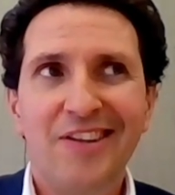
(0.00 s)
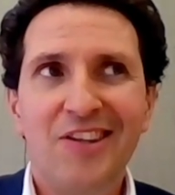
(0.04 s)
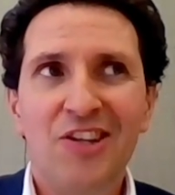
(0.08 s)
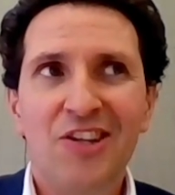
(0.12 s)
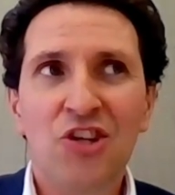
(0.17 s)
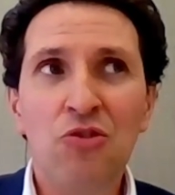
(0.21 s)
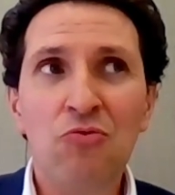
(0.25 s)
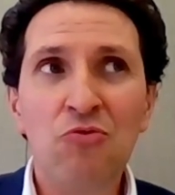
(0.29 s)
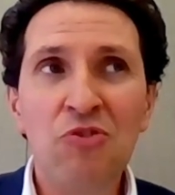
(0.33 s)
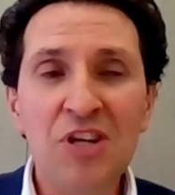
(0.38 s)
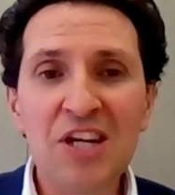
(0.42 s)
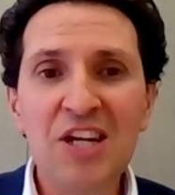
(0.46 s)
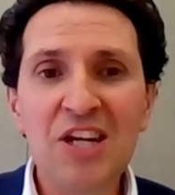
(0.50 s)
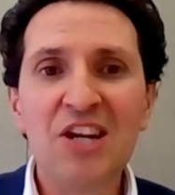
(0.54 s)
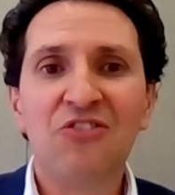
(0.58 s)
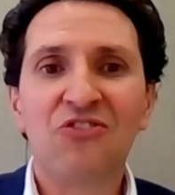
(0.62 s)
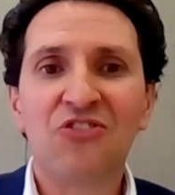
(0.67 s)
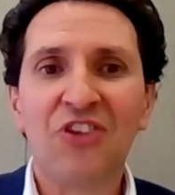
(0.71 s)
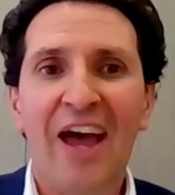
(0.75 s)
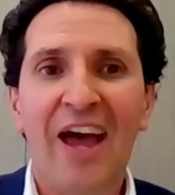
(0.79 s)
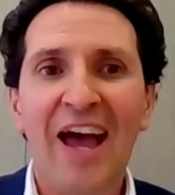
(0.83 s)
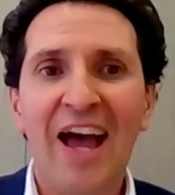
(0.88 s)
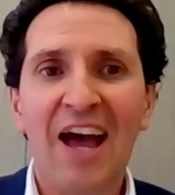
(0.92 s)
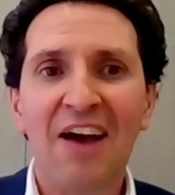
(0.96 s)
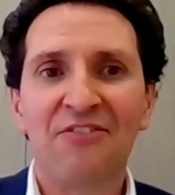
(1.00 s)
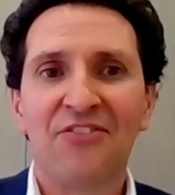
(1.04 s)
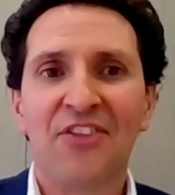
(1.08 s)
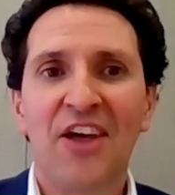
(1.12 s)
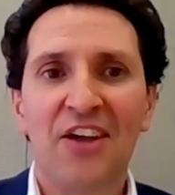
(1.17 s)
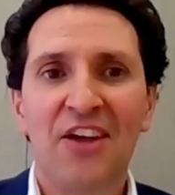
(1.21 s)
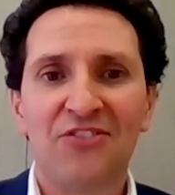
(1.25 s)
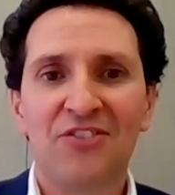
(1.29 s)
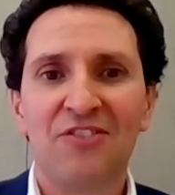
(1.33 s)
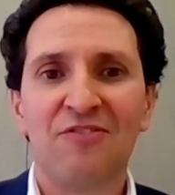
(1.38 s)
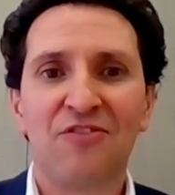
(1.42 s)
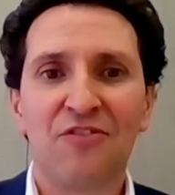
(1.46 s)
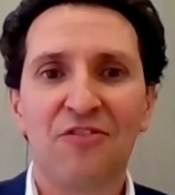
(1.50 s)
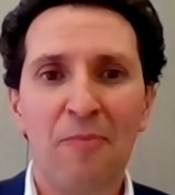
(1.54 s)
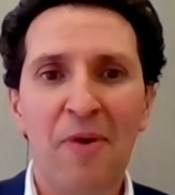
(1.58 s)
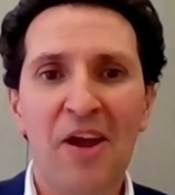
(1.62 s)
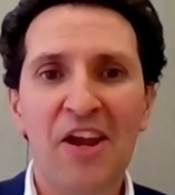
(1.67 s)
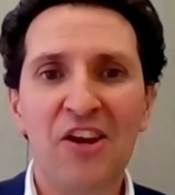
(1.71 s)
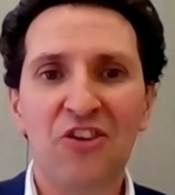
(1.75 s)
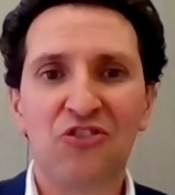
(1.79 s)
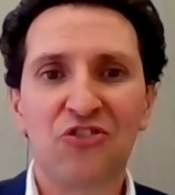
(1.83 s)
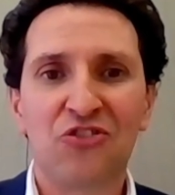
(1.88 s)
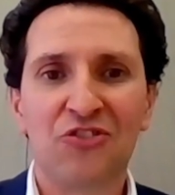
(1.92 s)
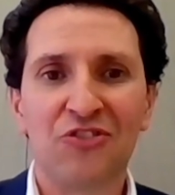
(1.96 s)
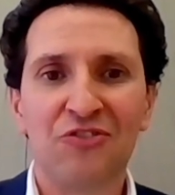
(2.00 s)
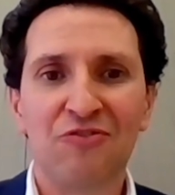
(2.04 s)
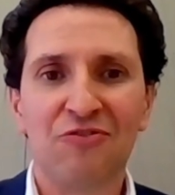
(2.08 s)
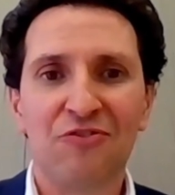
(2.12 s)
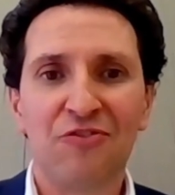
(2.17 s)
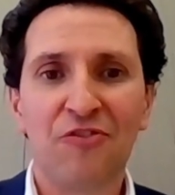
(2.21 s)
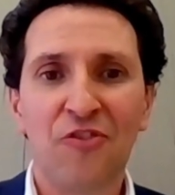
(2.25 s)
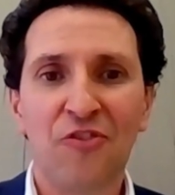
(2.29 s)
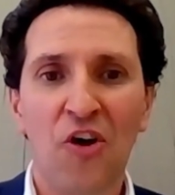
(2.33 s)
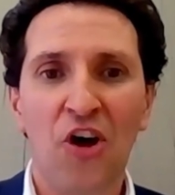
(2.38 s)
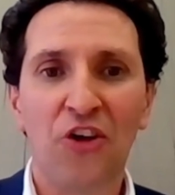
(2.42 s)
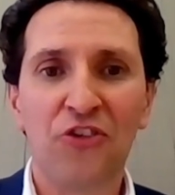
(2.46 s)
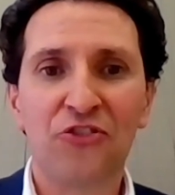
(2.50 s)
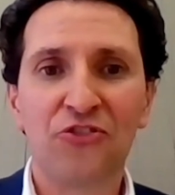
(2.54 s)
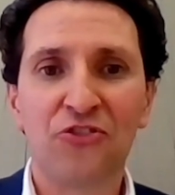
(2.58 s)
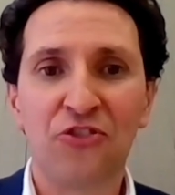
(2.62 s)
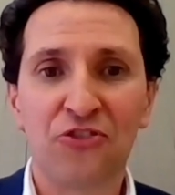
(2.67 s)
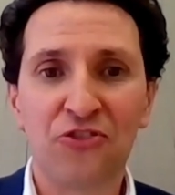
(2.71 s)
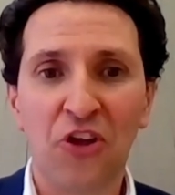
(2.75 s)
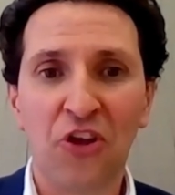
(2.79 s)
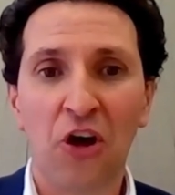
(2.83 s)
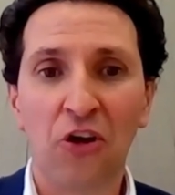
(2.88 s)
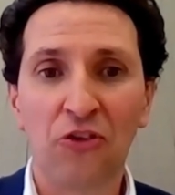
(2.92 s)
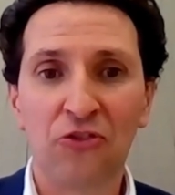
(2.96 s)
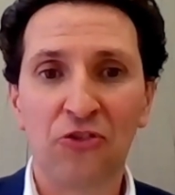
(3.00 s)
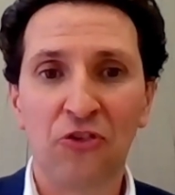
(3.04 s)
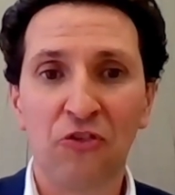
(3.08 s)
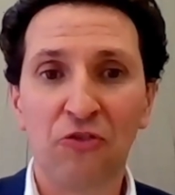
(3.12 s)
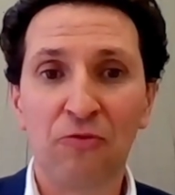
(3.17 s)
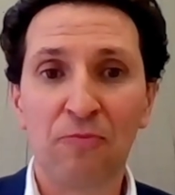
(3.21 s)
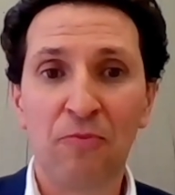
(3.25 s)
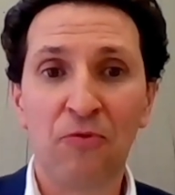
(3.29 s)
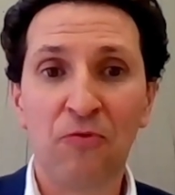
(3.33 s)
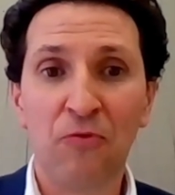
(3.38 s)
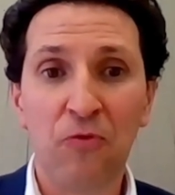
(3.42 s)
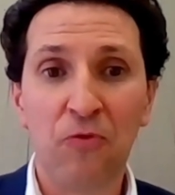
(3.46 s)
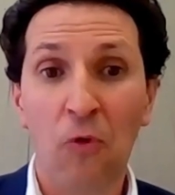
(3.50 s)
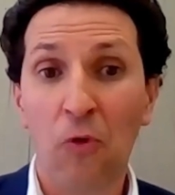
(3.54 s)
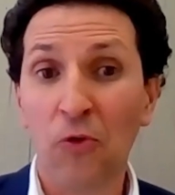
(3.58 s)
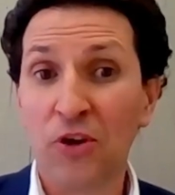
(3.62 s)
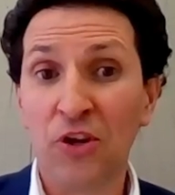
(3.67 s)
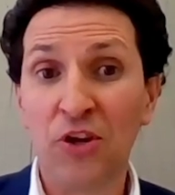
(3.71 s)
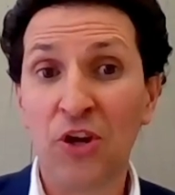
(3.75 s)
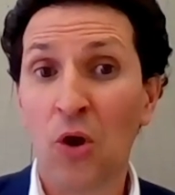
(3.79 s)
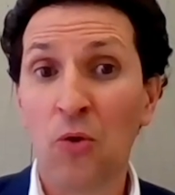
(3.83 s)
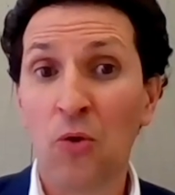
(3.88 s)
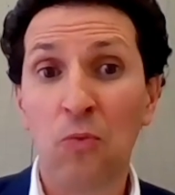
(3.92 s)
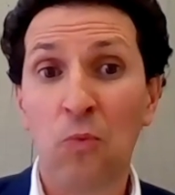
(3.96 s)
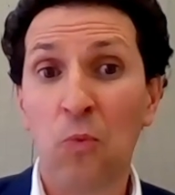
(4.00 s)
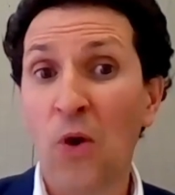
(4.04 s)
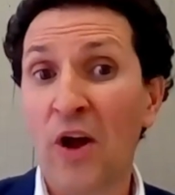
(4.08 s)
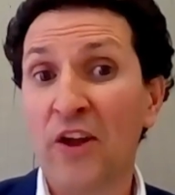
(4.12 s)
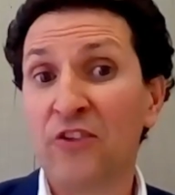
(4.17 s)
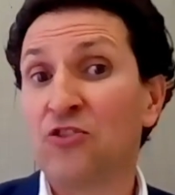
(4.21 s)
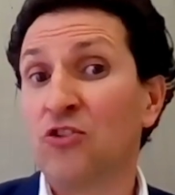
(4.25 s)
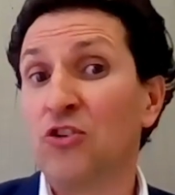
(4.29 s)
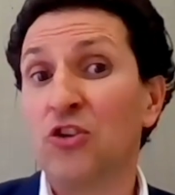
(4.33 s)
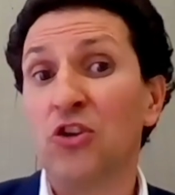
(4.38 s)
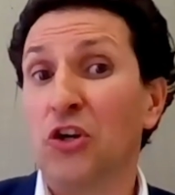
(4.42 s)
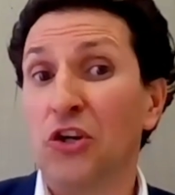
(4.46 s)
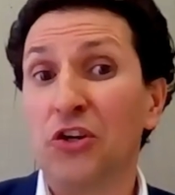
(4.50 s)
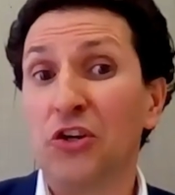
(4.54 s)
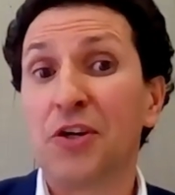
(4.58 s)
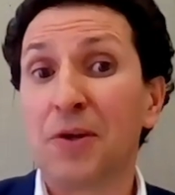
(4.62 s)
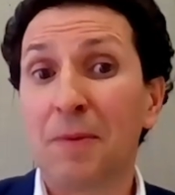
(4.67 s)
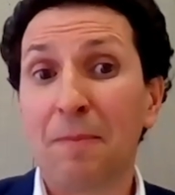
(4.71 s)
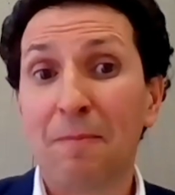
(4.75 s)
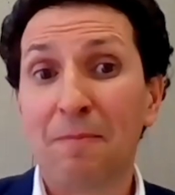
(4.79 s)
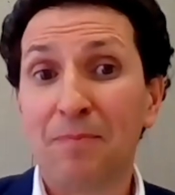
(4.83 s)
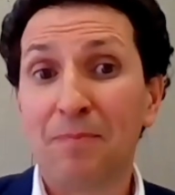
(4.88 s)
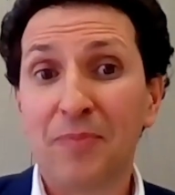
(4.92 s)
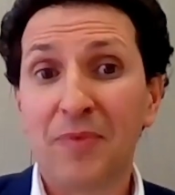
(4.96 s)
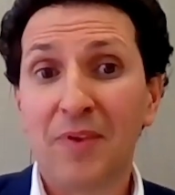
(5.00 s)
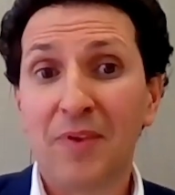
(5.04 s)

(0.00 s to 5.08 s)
you need to have that information first to start off before you know where to look.